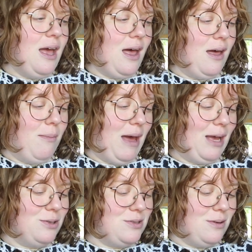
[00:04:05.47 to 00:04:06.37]
I
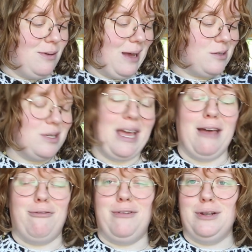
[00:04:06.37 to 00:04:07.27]
also actually
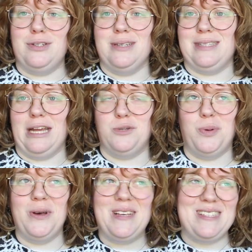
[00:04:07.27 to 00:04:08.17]
have finished the
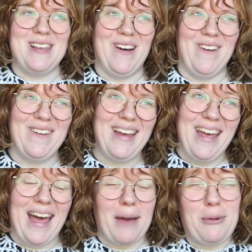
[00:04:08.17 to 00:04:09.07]
sketchbook, so
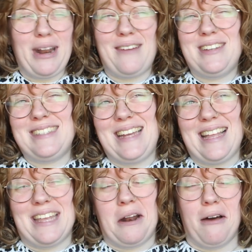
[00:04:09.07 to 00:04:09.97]
I won't have to see
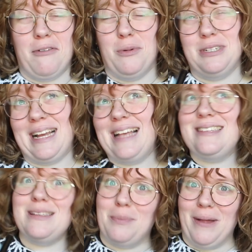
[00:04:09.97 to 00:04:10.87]
it that often, which I guess
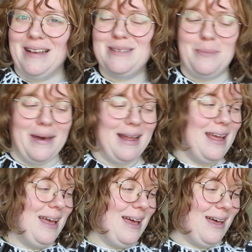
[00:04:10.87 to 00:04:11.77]
is a plus, but
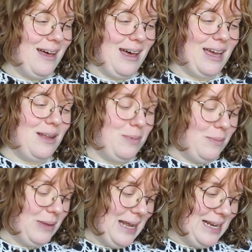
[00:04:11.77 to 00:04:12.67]
I had been
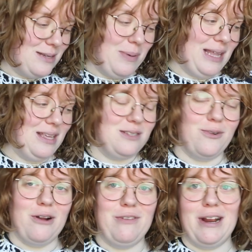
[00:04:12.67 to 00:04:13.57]
planning to paint this
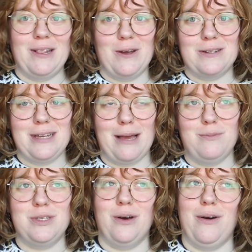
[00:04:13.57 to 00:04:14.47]
for a very long time,
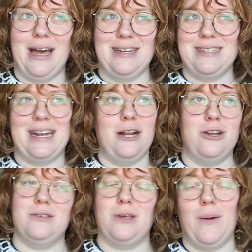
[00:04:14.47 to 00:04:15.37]
so I decided to
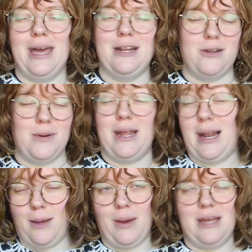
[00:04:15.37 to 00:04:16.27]
just go ahead and do it
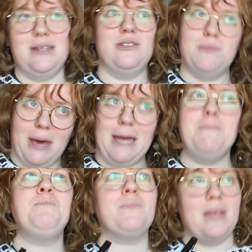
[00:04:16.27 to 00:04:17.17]
anyway
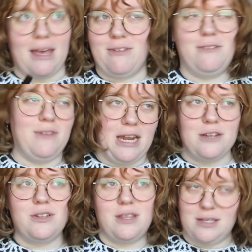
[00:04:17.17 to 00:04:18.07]
despite having
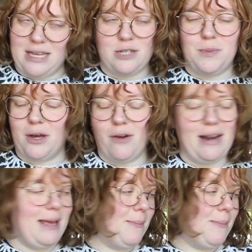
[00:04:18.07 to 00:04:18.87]
finished the sketchbook already.